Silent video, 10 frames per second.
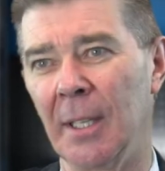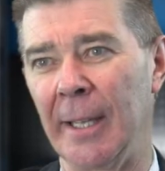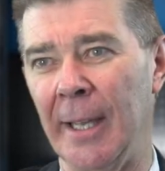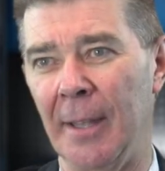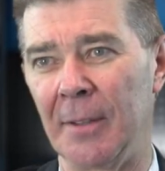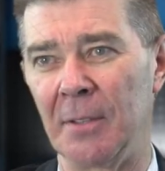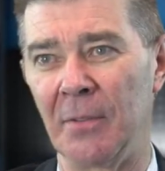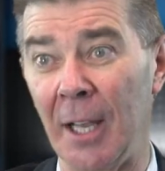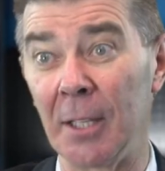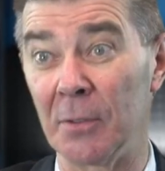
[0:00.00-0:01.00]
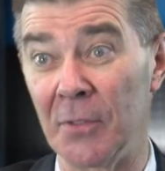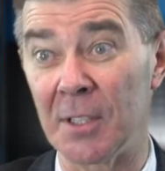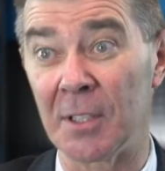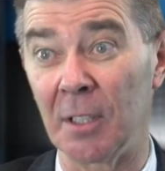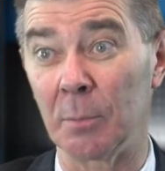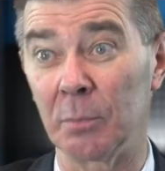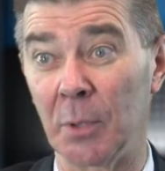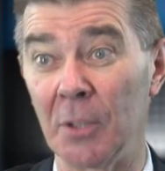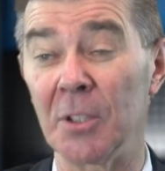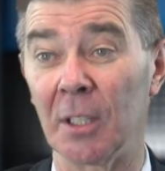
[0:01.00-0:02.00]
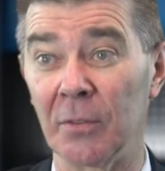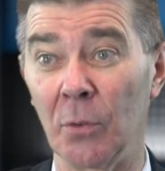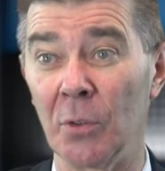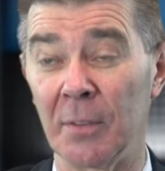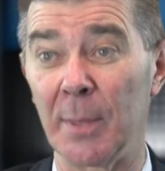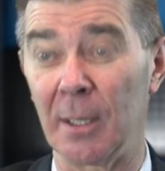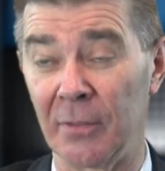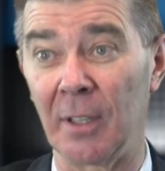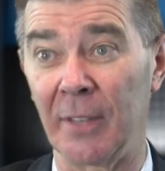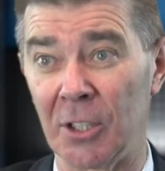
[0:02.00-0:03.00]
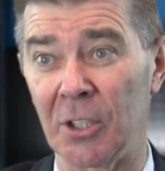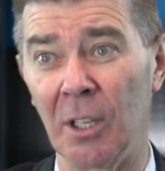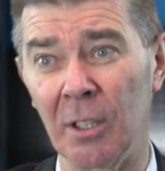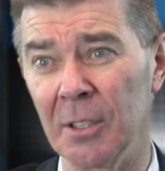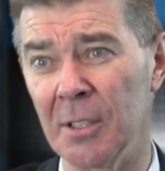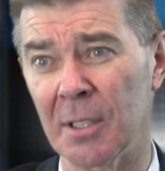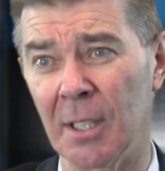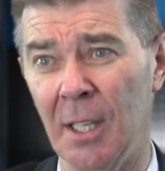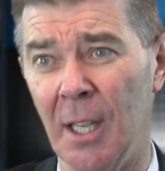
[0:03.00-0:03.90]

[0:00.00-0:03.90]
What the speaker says: the value of this zinc project for the benefit of our shareholders.